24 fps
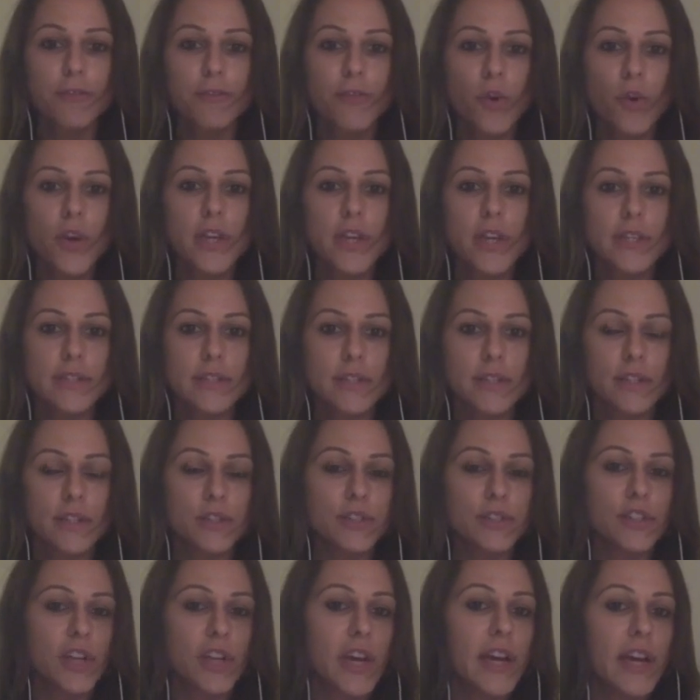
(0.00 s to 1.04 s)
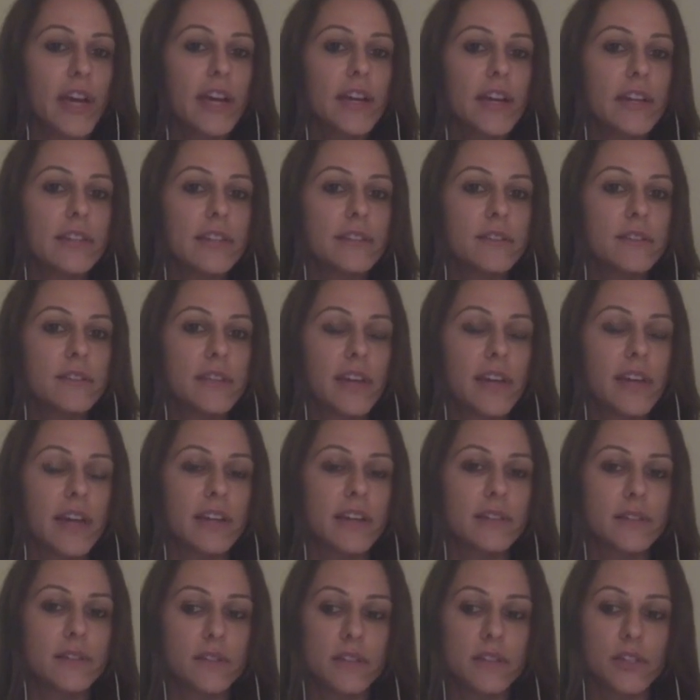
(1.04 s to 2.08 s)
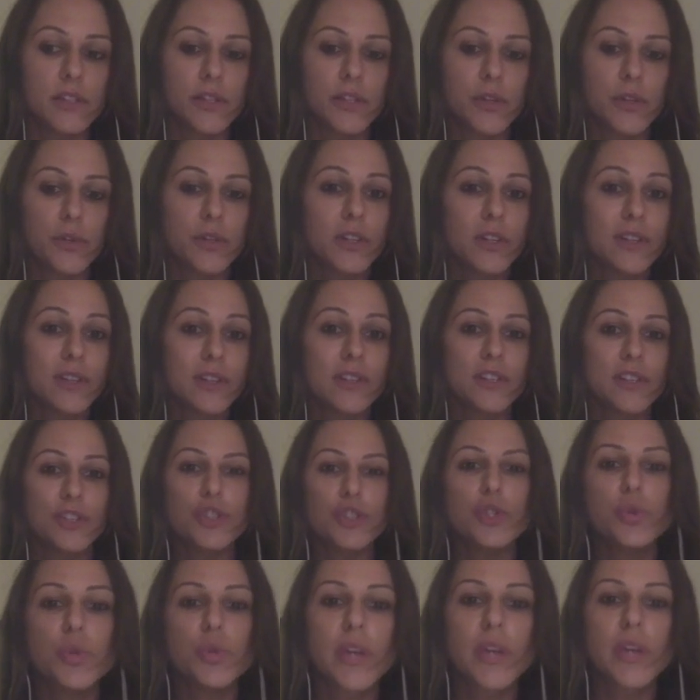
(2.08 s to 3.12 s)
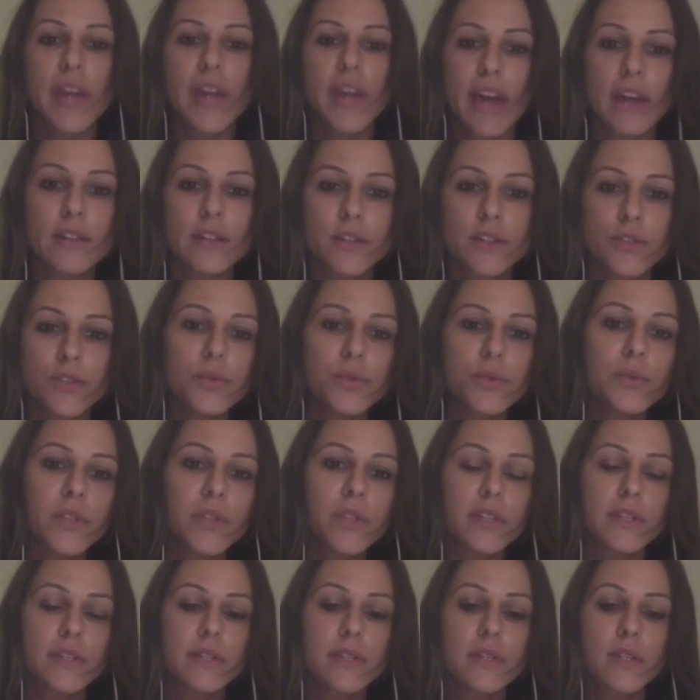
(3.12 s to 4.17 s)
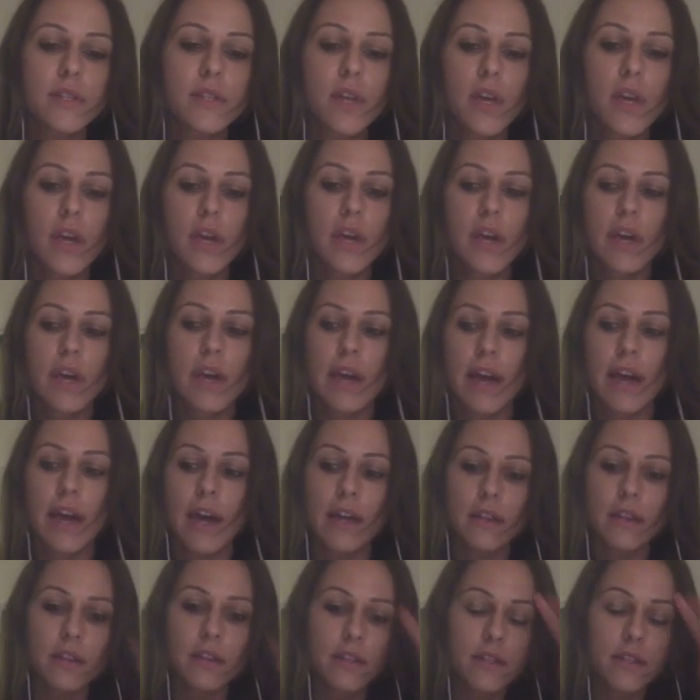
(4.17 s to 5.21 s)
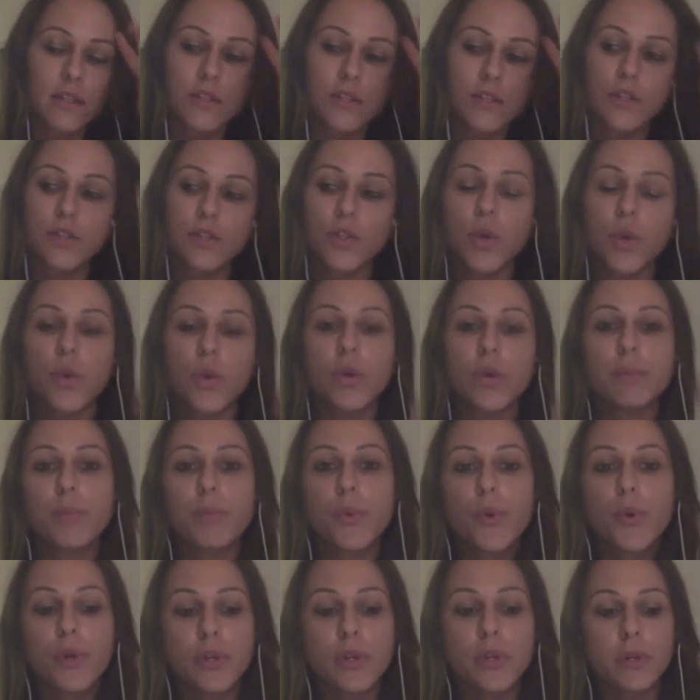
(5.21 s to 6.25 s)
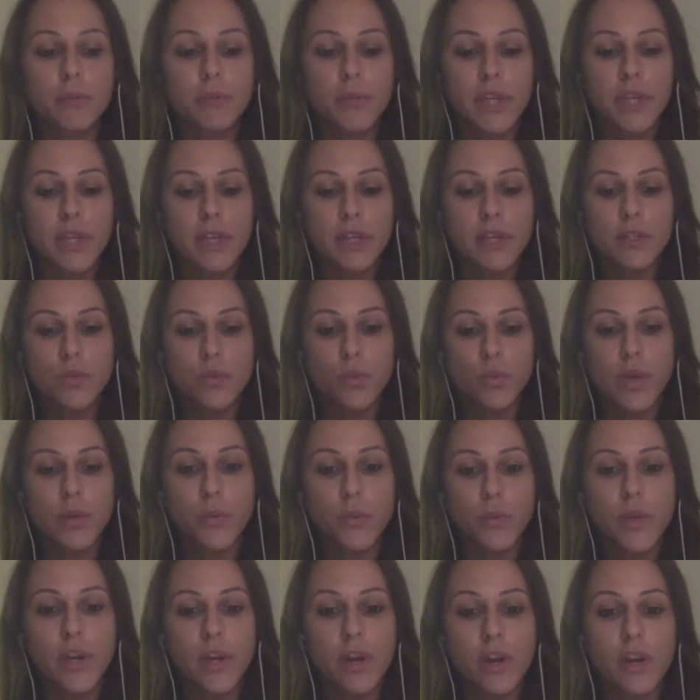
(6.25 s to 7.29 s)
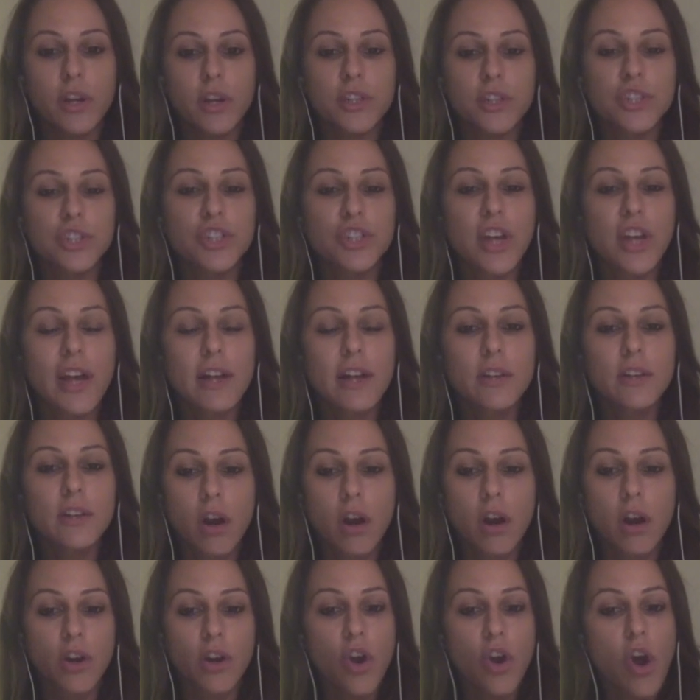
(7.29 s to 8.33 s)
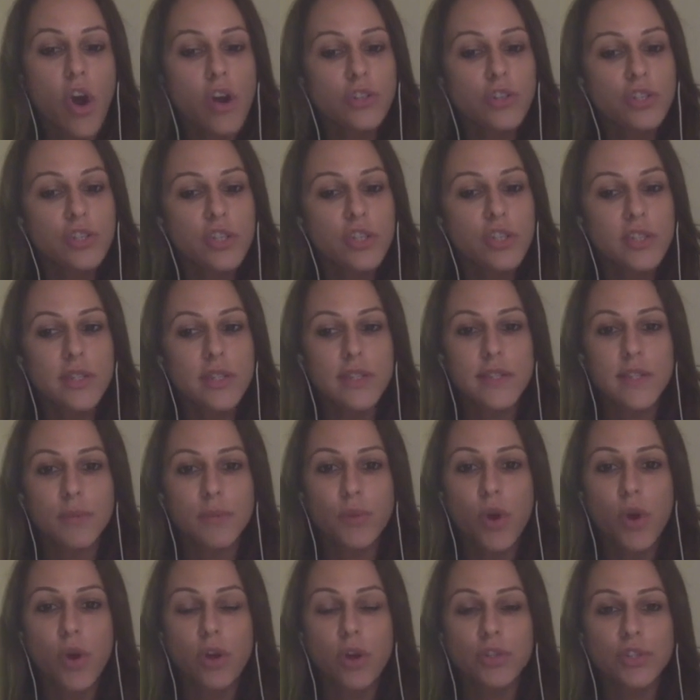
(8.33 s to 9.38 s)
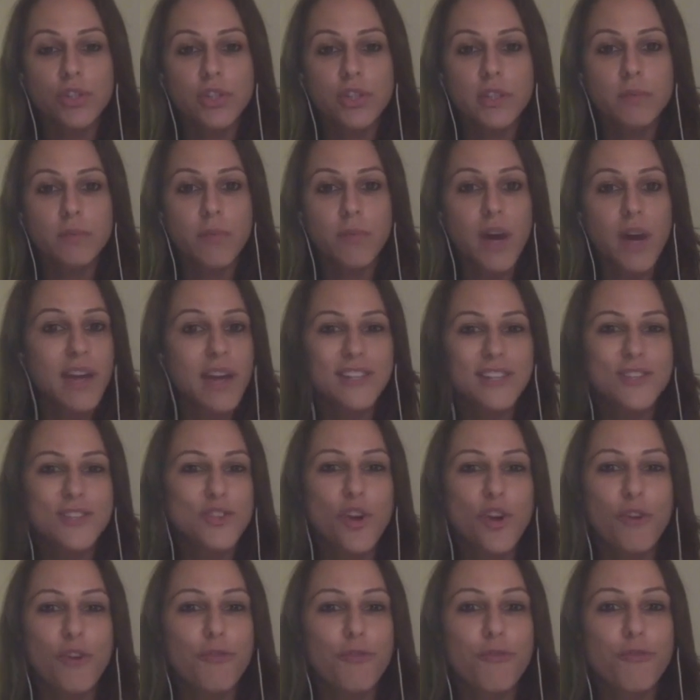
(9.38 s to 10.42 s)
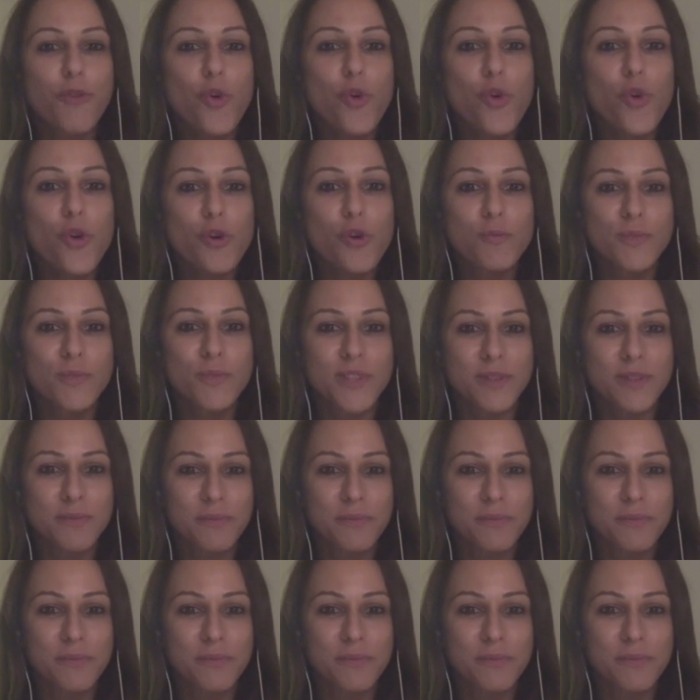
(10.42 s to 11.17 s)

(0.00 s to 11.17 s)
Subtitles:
voice in her head that, you know, "You can't do this." And this is so important, because when we are a child, our conscious and subconscious mind is not formed.